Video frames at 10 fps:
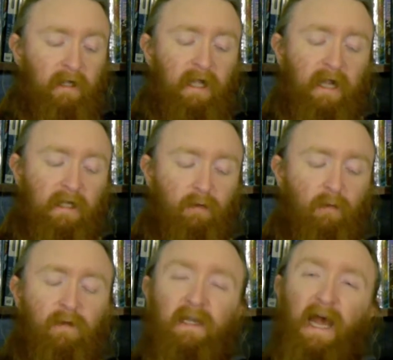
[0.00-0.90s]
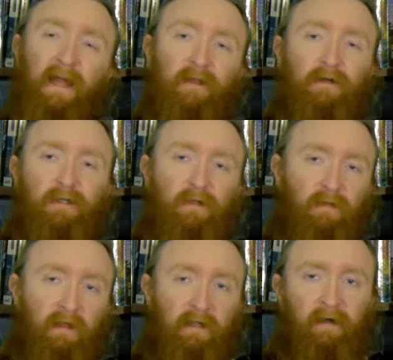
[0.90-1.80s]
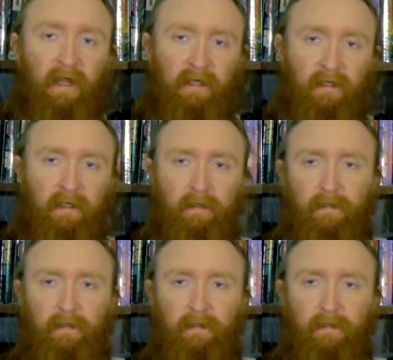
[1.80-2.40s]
Again with an iron-toothy grin.